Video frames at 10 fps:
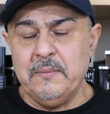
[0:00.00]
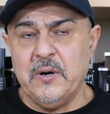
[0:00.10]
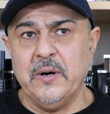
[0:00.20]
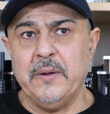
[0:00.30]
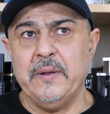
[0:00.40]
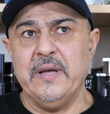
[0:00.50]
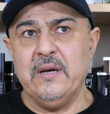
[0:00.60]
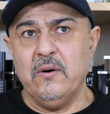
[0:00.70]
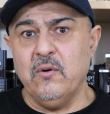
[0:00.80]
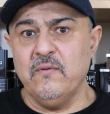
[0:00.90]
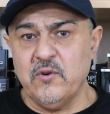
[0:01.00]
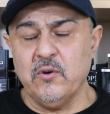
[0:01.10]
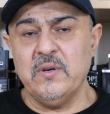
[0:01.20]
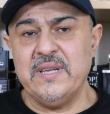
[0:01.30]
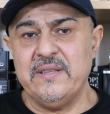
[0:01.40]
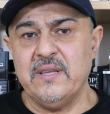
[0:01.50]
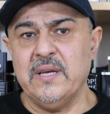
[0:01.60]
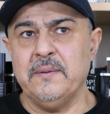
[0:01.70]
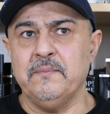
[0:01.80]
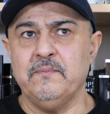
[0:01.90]
But overall,
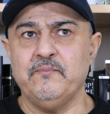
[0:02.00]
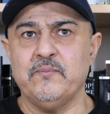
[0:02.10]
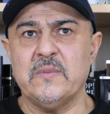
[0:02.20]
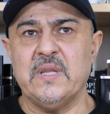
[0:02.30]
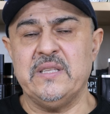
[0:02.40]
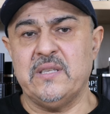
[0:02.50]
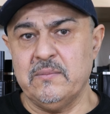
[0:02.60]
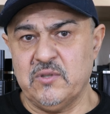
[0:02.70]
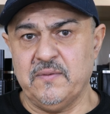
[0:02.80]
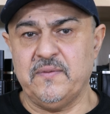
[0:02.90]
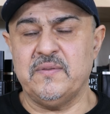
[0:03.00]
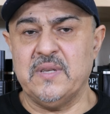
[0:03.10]
in terms of